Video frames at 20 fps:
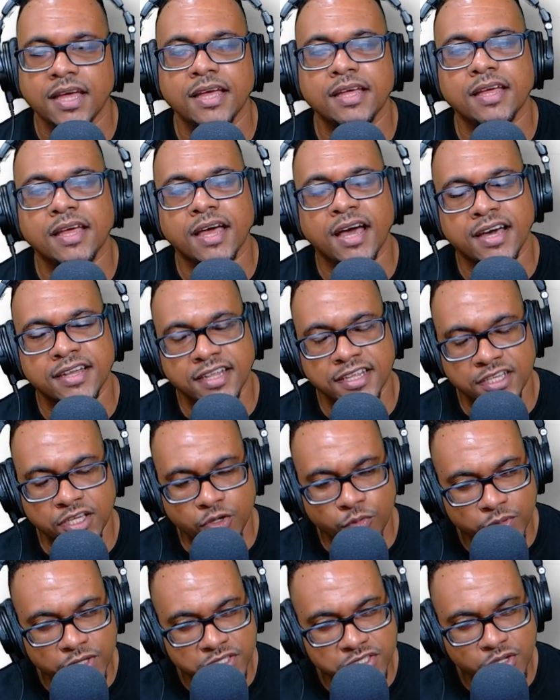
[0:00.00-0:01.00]
And an
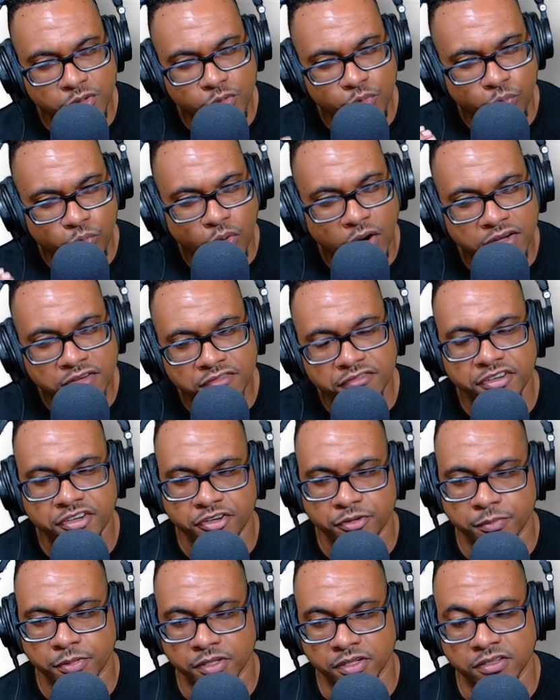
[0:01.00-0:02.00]
equation with one
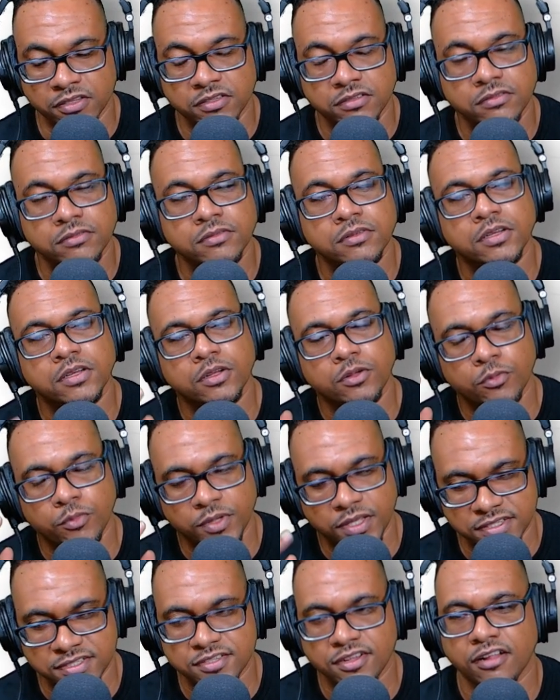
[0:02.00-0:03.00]
variable, we can
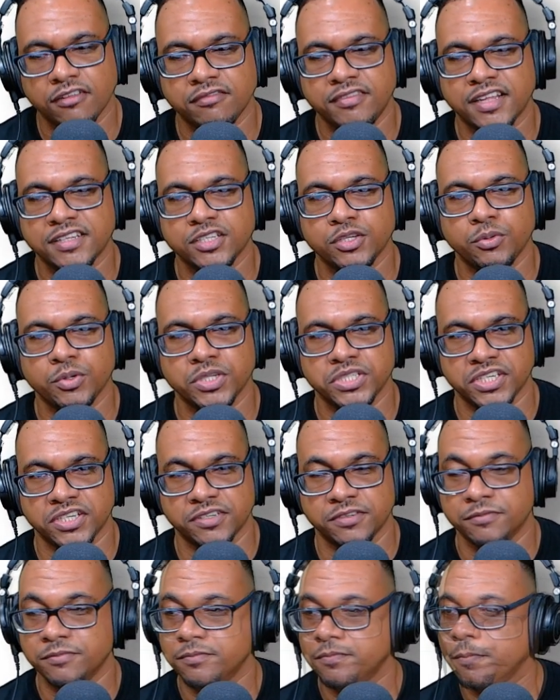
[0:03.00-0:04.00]
solve that equation.
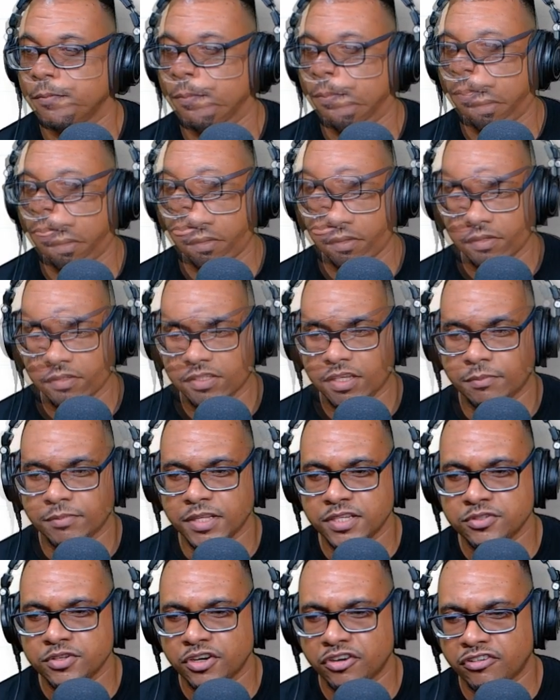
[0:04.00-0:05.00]
So I'm just
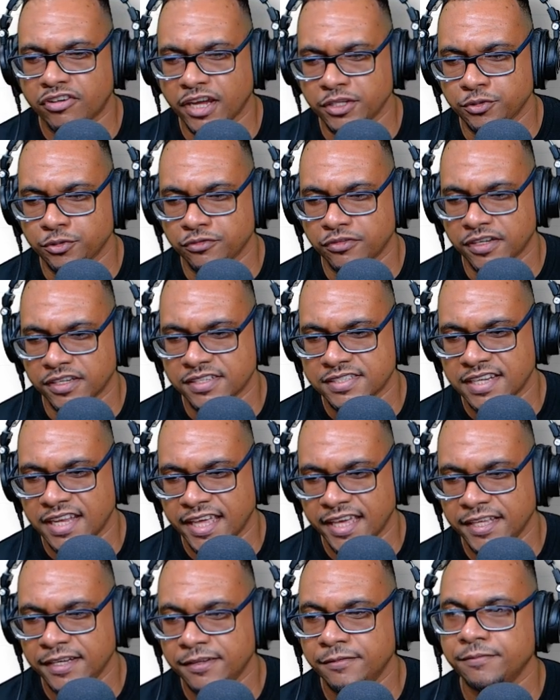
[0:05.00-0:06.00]
going to write over this
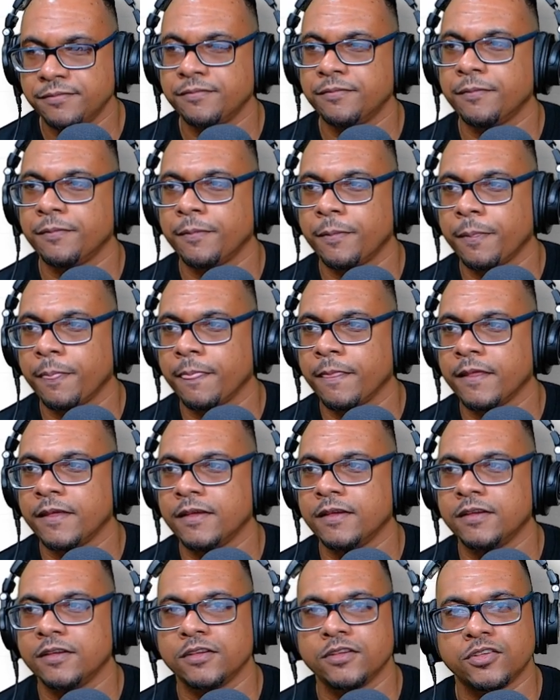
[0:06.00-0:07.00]
line.
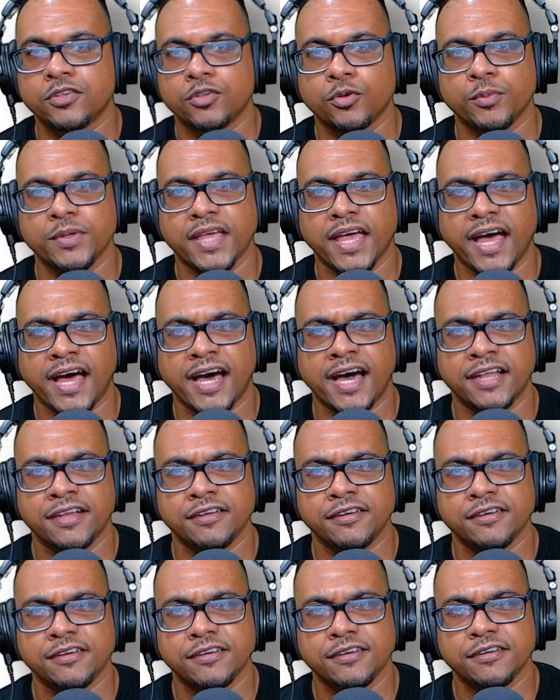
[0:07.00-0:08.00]
So we had
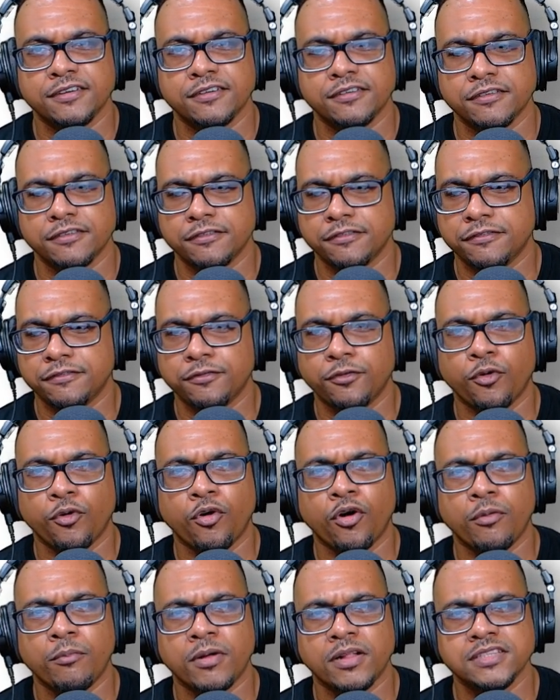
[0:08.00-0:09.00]
4
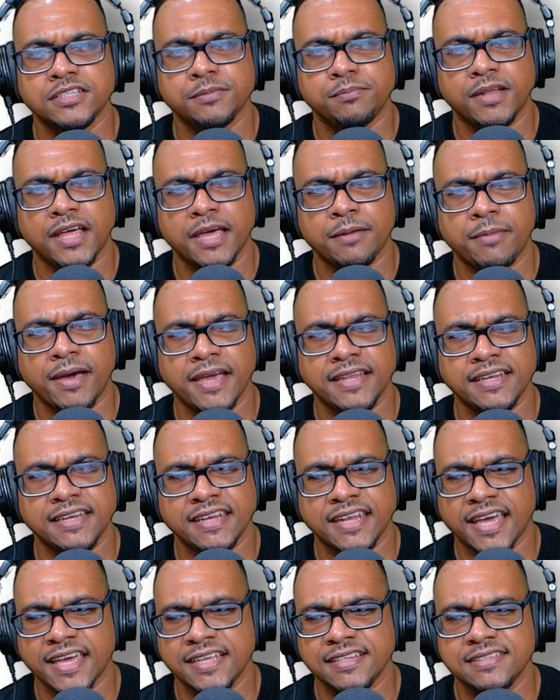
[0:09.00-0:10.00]
multiplied by
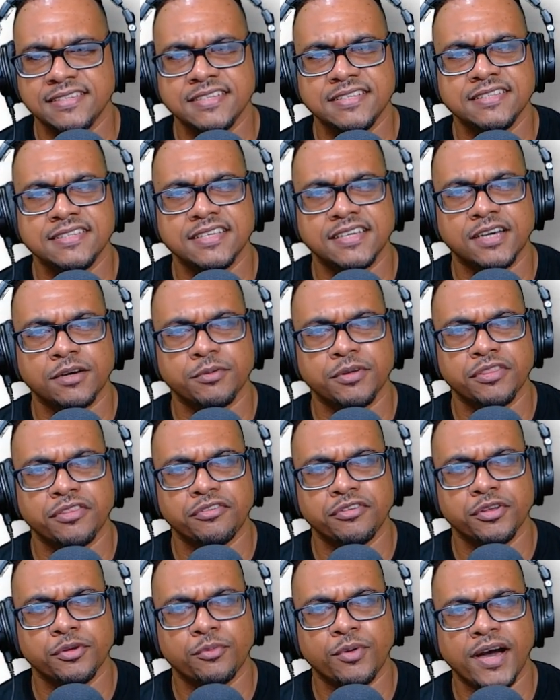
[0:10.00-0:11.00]
19 take away
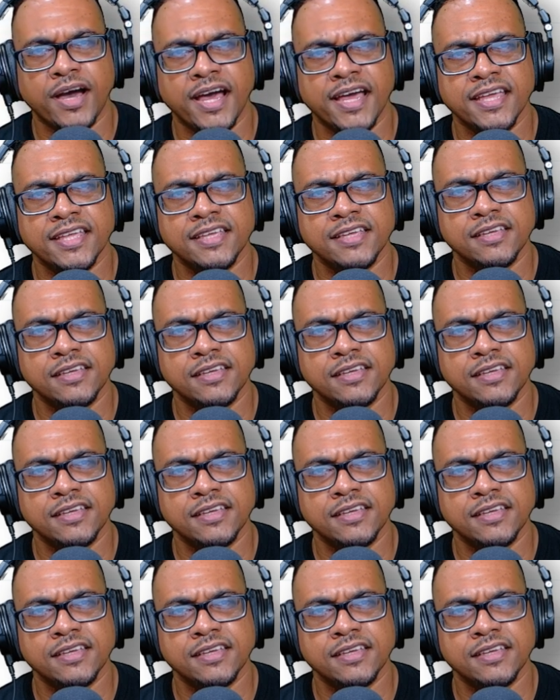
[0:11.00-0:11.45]
3y,